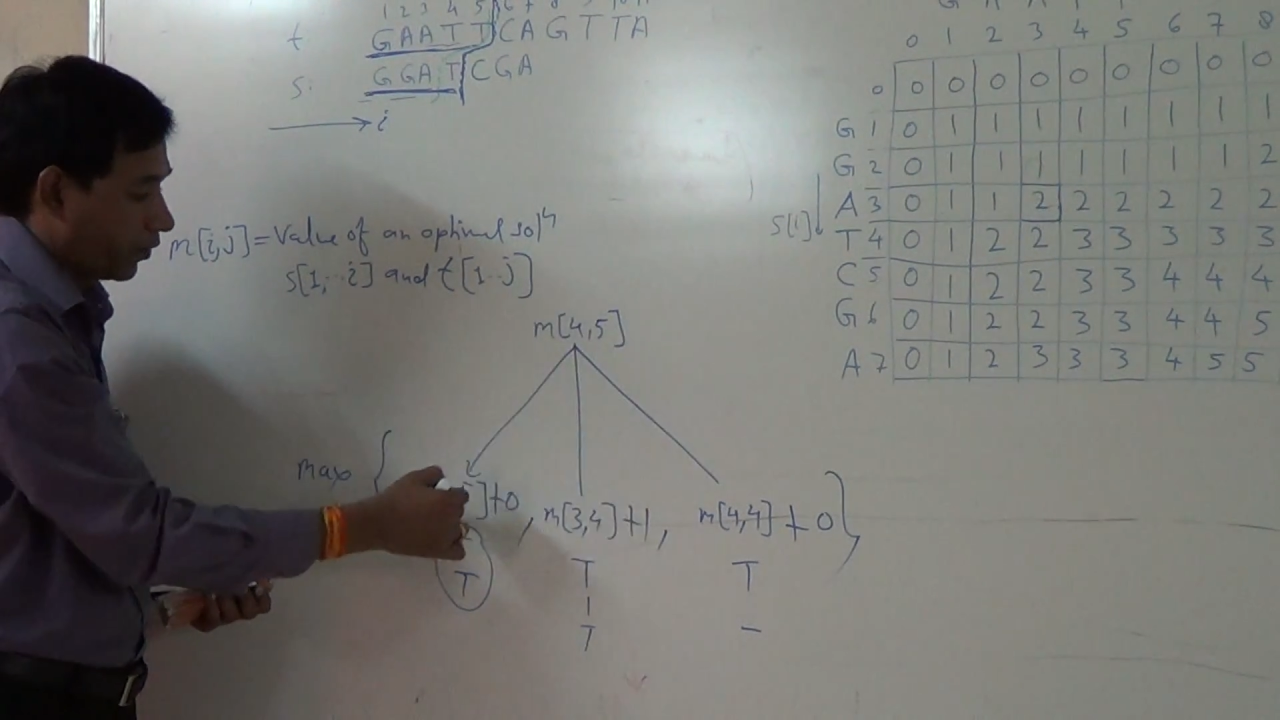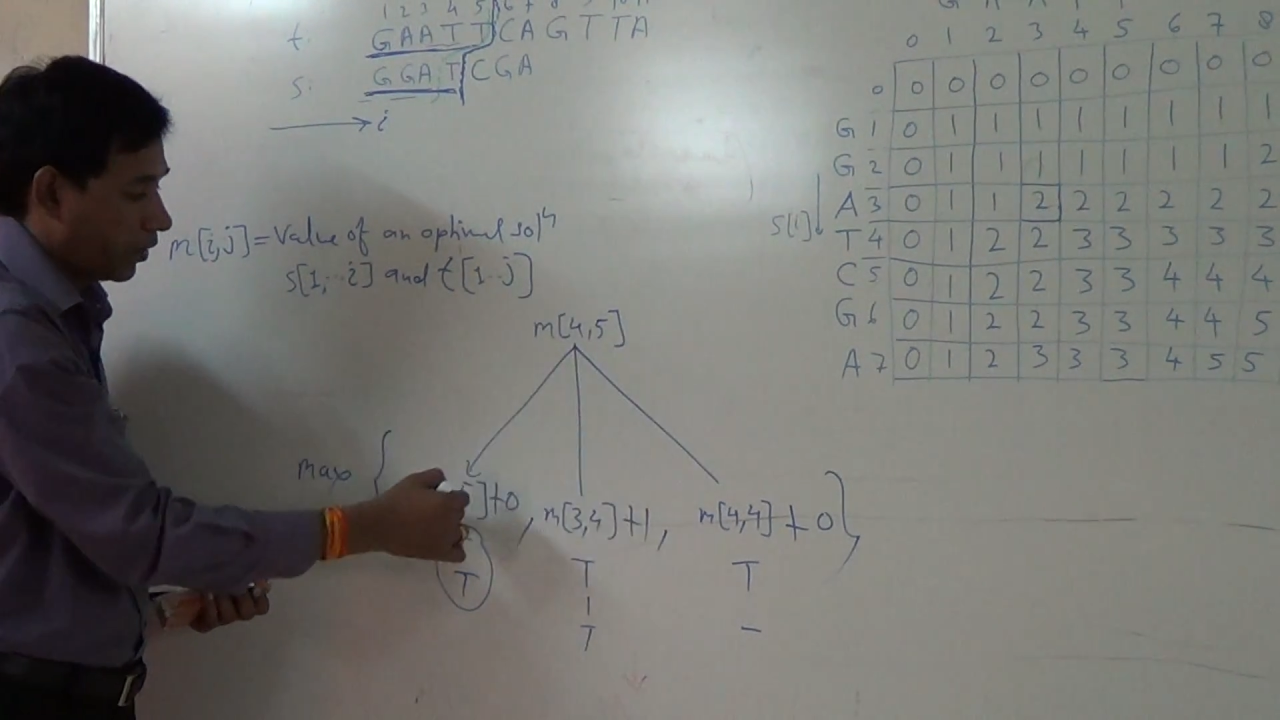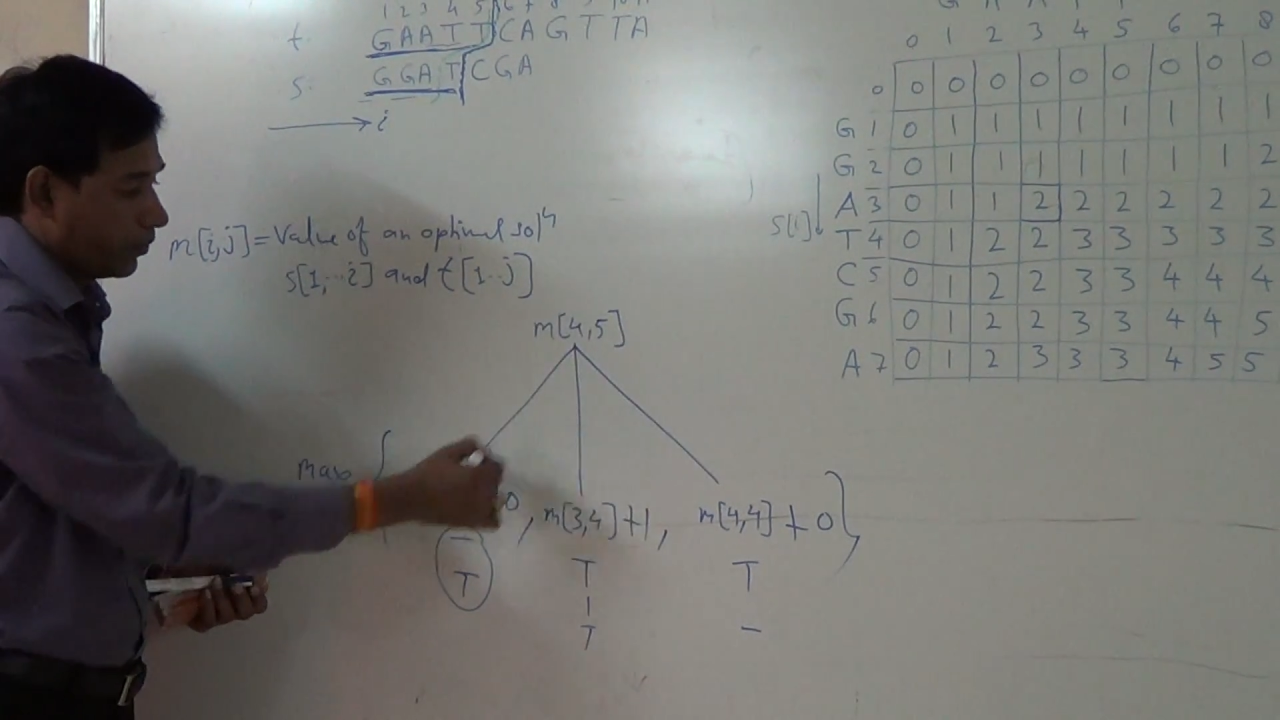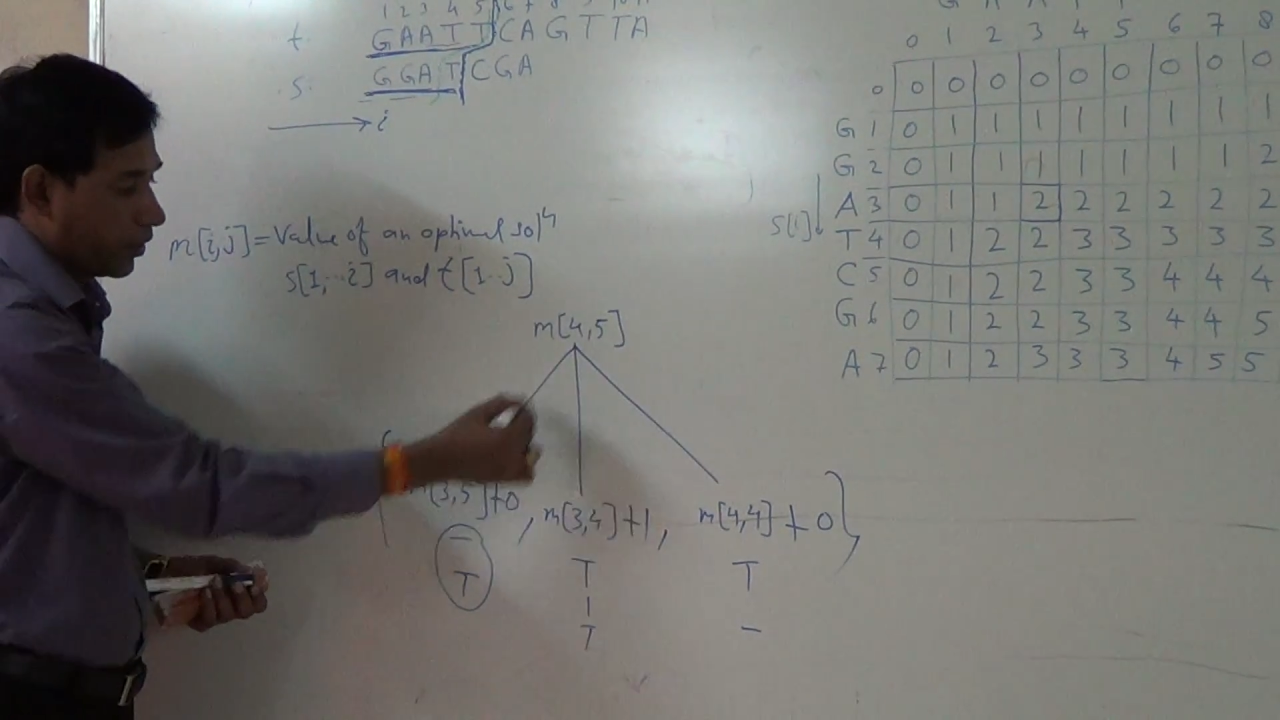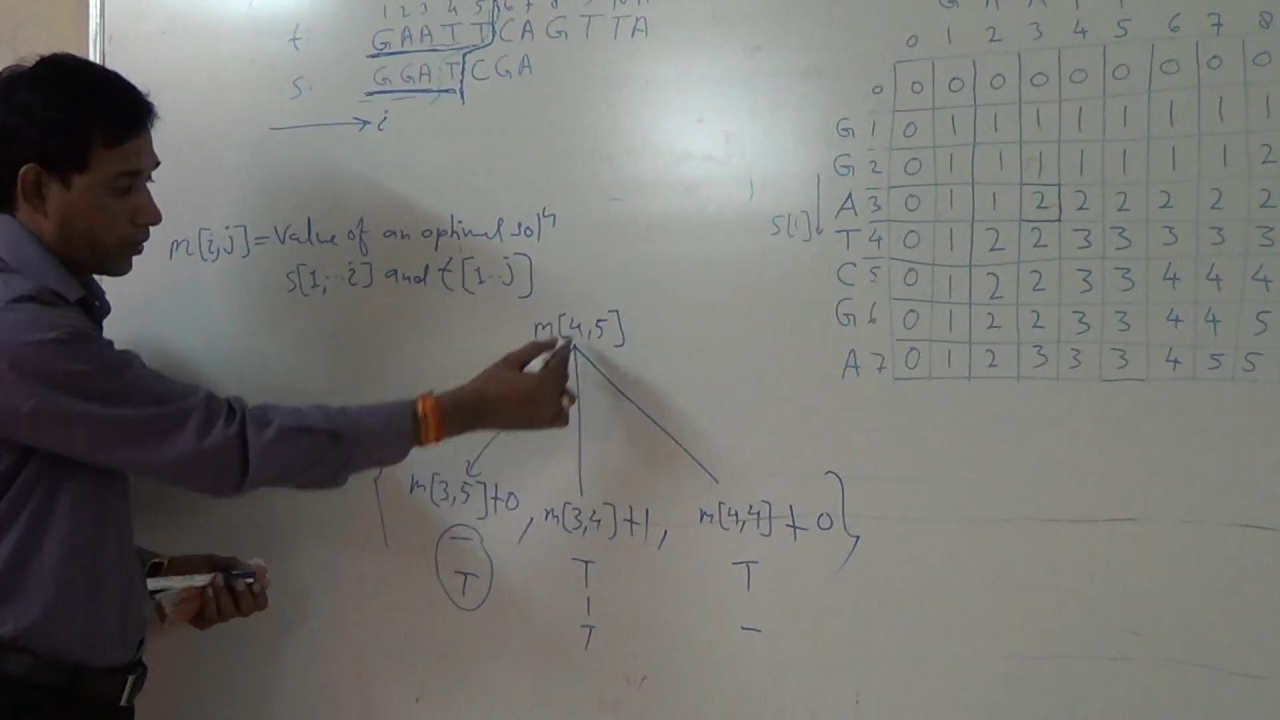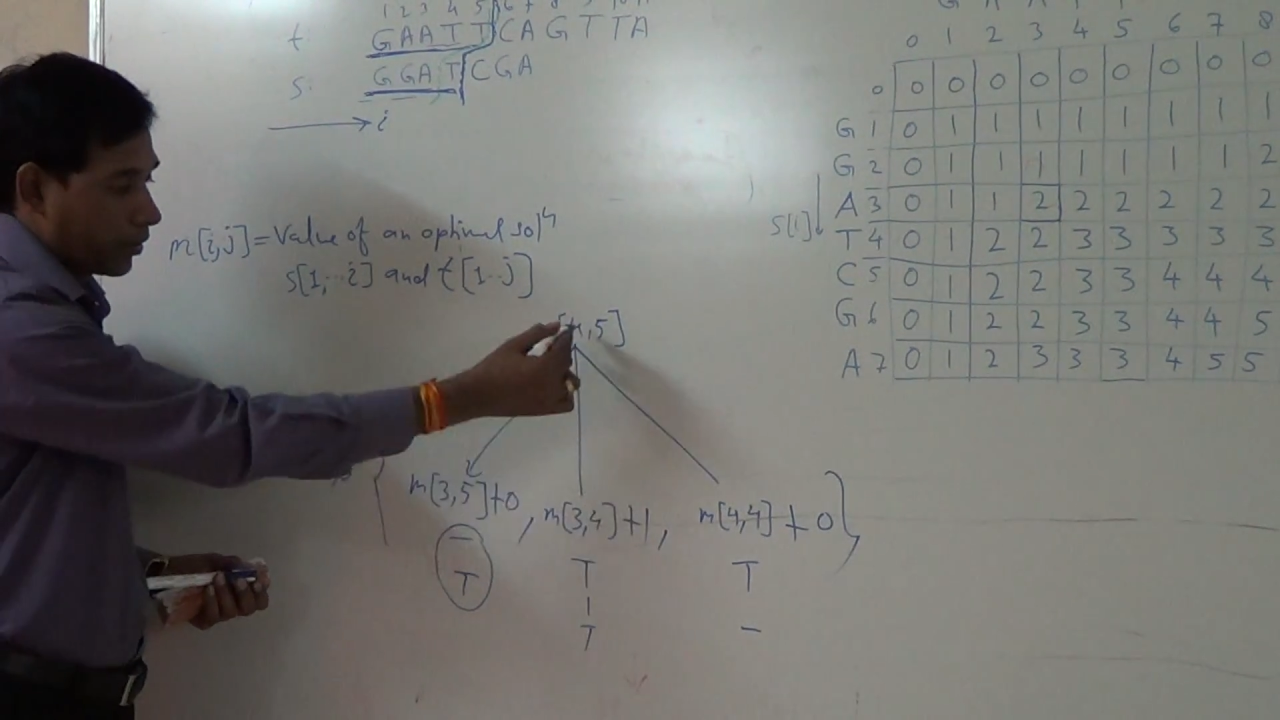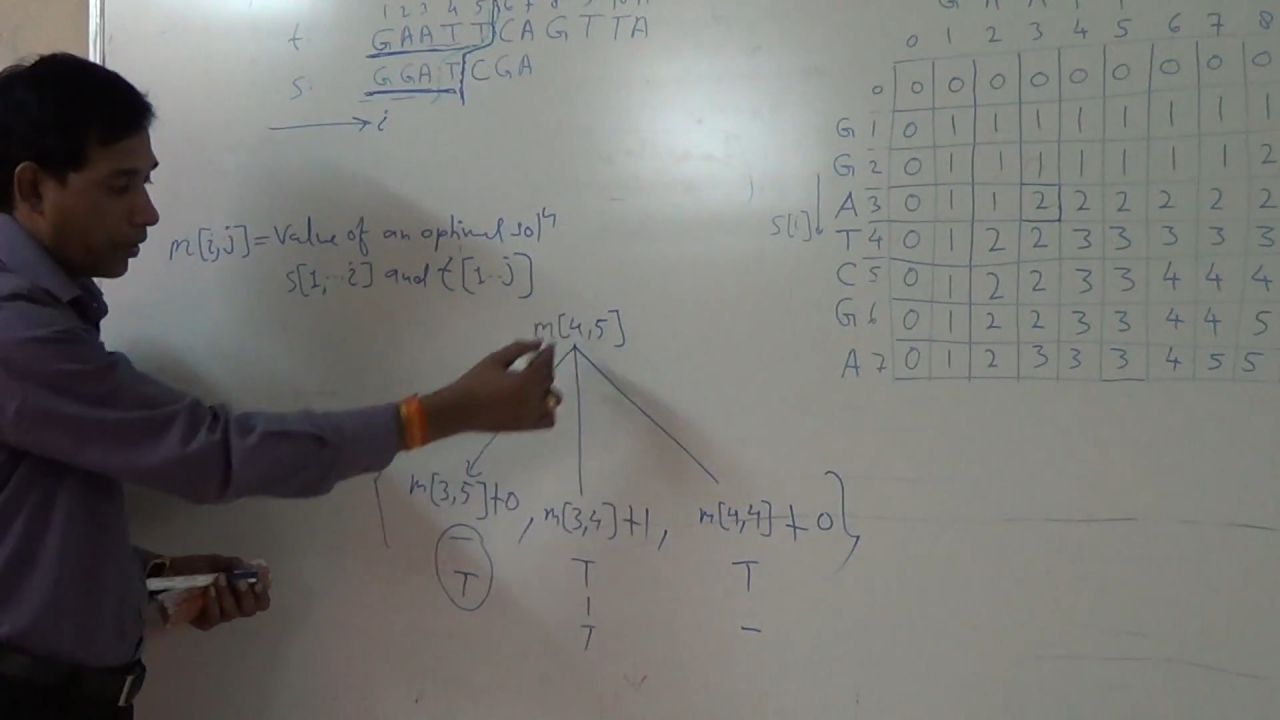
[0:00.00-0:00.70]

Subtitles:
from this.